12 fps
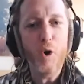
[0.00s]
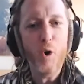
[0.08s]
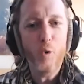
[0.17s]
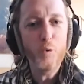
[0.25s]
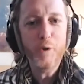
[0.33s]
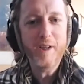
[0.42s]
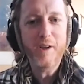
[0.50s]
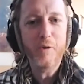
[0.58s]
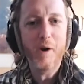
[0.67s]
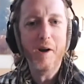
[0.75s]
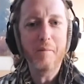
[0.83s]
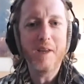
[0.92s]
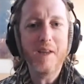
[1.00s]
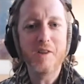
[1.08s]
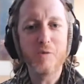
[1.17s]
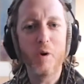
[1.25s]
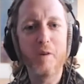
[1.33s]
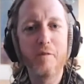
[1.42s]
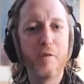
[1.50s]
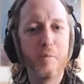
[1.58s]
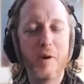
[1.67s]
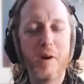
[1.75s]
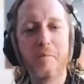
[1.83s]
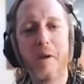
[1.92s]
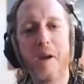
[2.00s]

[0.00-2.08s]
only Grammy he's won for playing